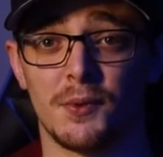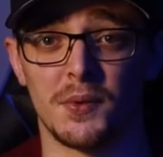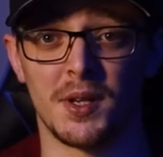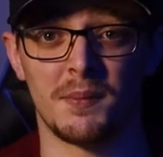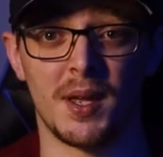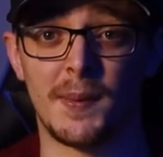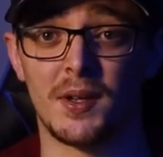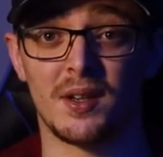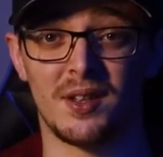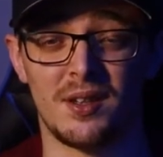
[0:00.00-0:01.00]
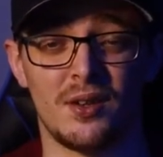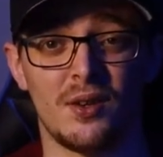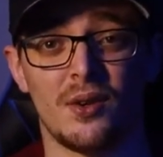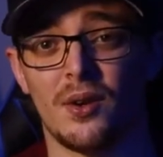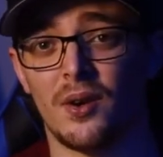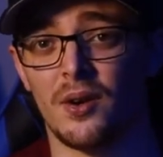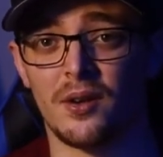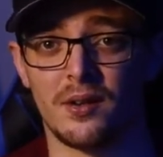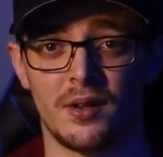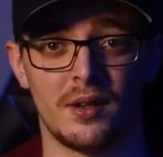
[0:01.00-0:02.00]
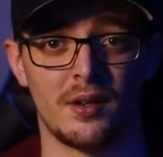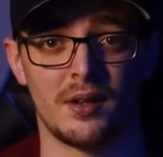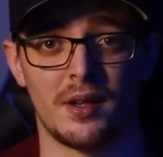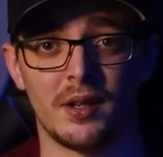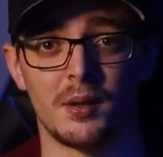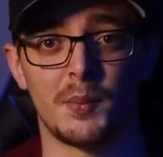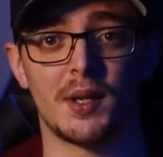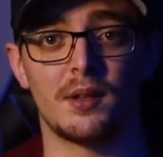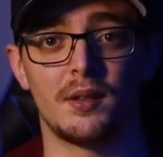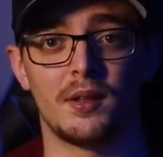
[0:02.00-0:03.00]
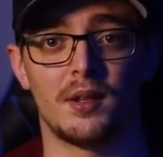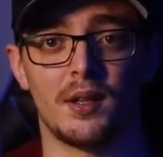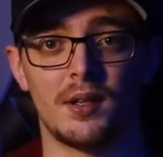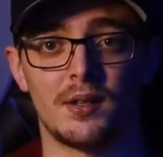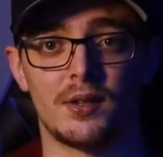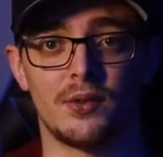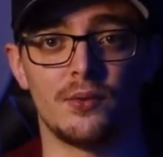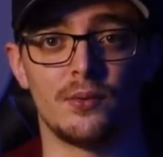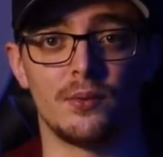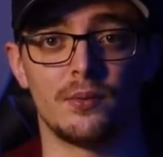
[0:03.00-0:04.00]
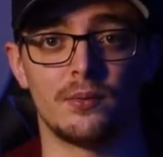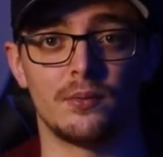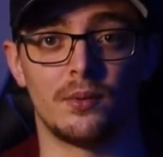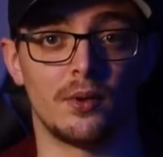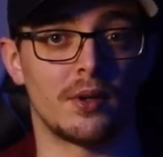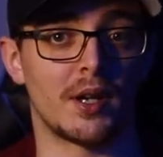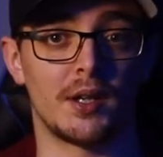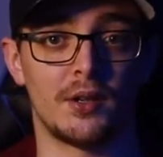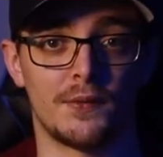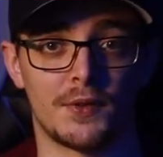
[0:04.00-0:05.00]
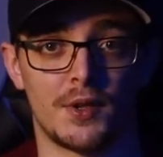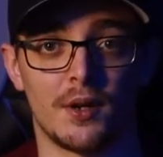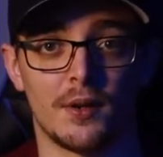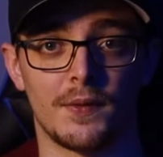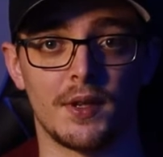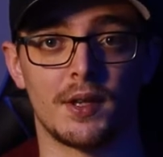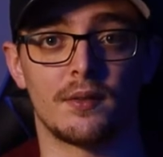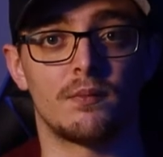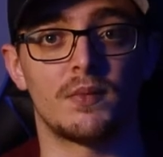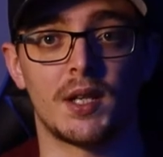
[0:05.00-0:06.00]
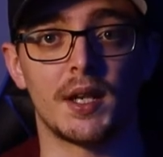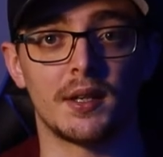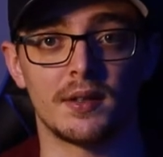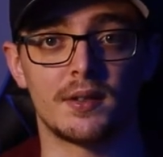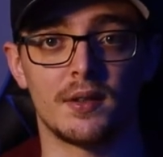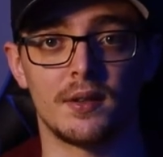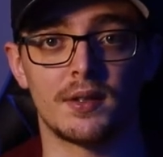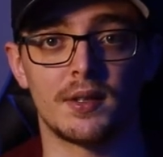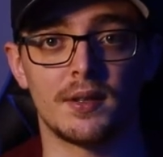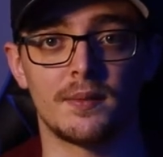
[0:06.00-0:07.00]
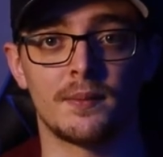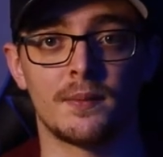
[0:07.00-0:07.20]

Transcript: doing it maybe a year and a bit into learning how to do photography and taking it seriously.